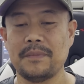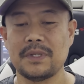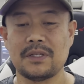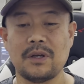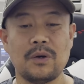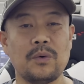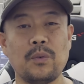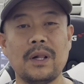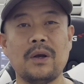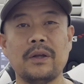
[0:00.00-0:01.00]
So
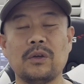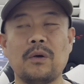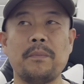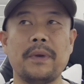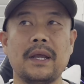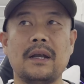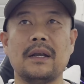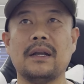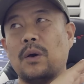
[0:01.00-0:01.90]
we're going to compare